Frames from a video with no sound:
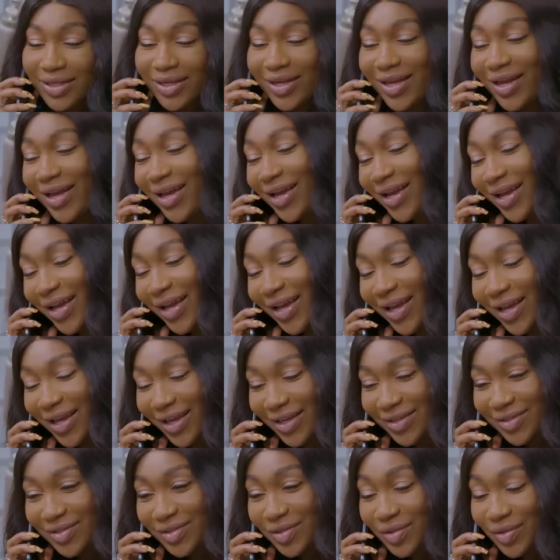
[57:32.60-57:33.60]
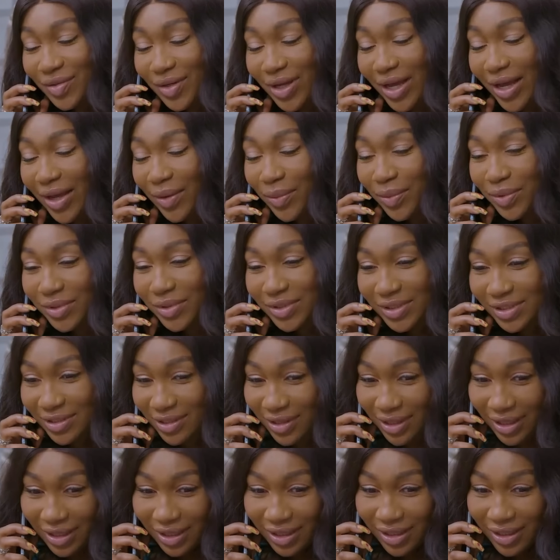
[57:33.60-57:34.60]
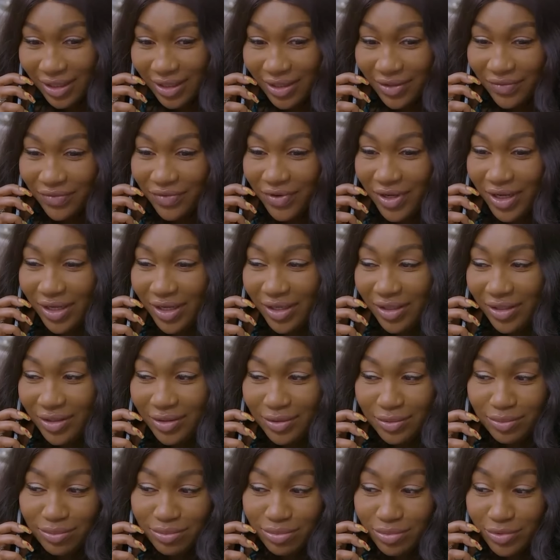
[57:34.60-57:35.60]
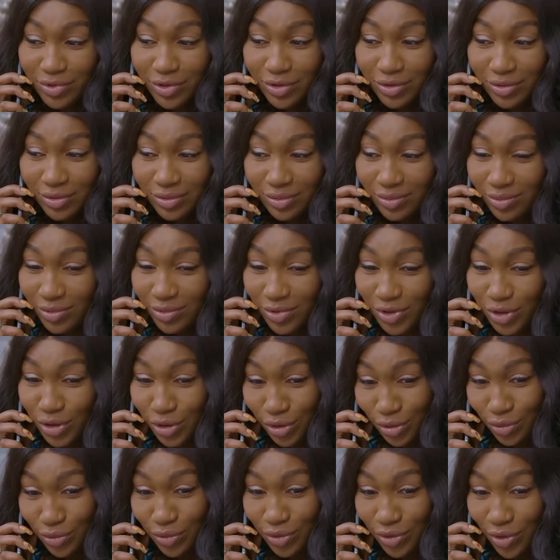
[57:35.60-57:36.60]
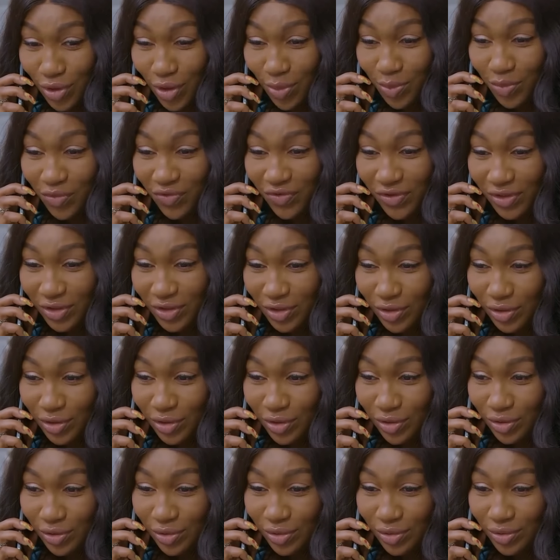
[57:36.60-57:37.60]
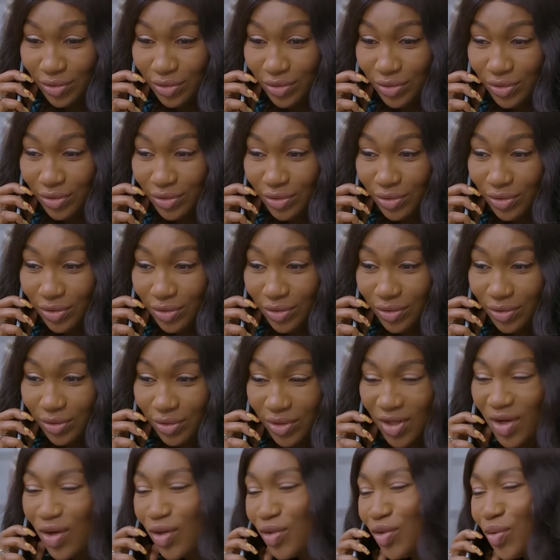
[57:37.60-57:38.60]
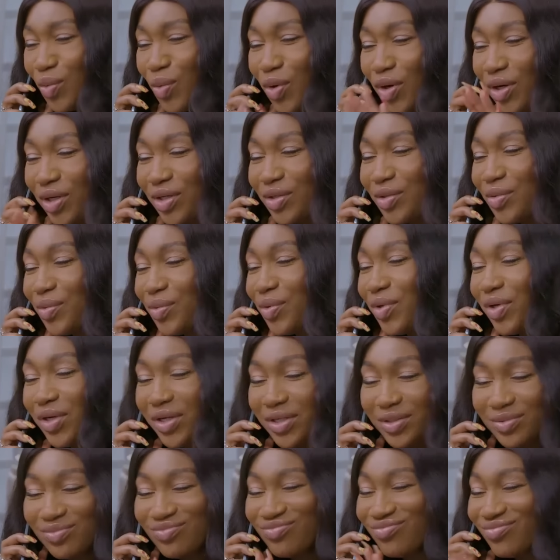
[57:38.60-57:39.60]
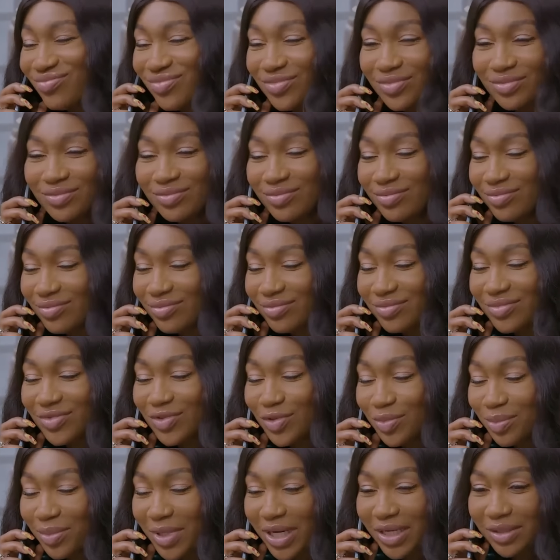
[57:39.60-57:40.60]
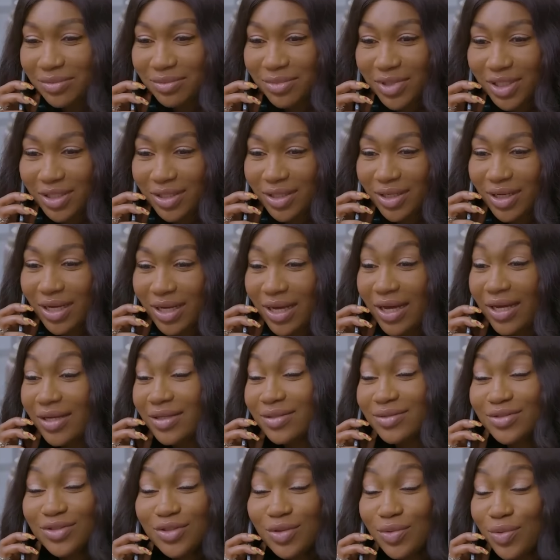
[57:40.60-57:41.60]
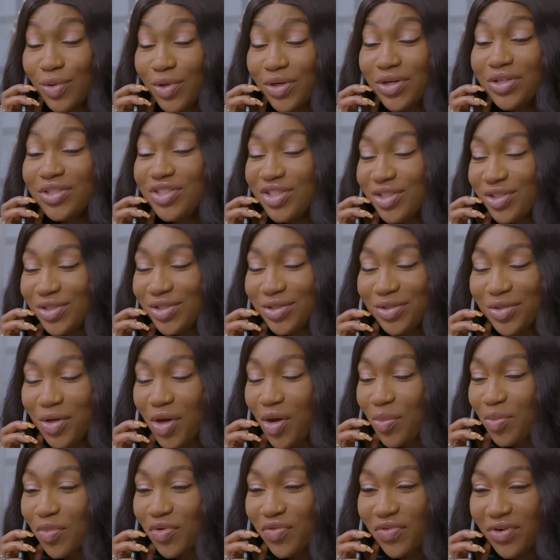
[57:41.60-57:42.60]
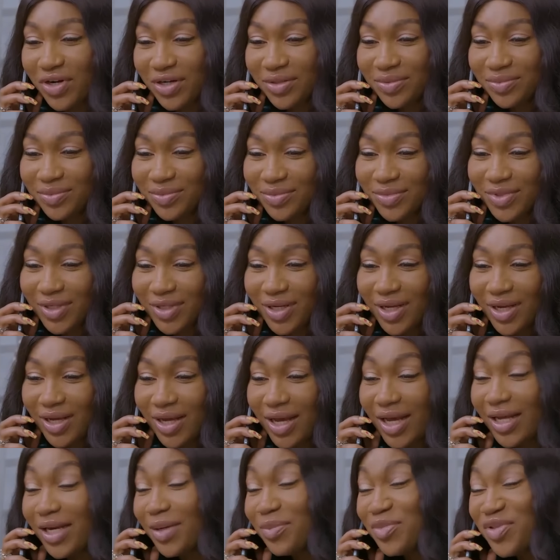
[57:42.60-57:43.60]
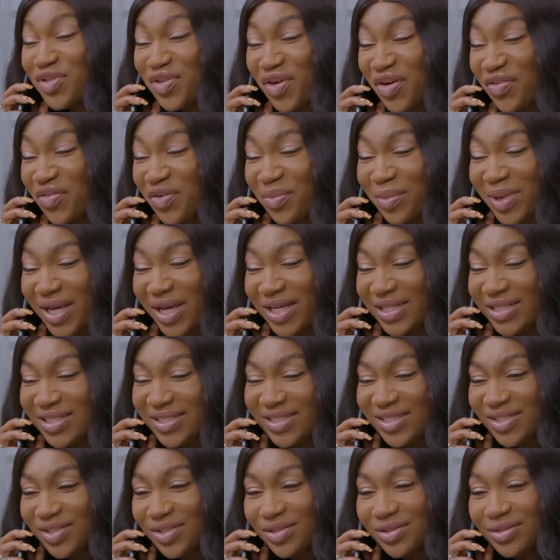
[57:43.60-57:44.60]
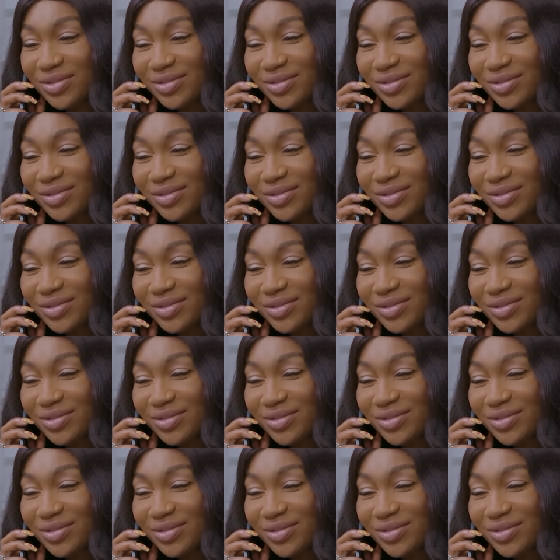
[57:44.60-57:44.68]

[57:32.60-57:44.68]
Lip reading: Hi. So I was thinking if I should come over to you. Oh, don't worry. Don't mind me. Just come over. And I'm sorry for my indecision.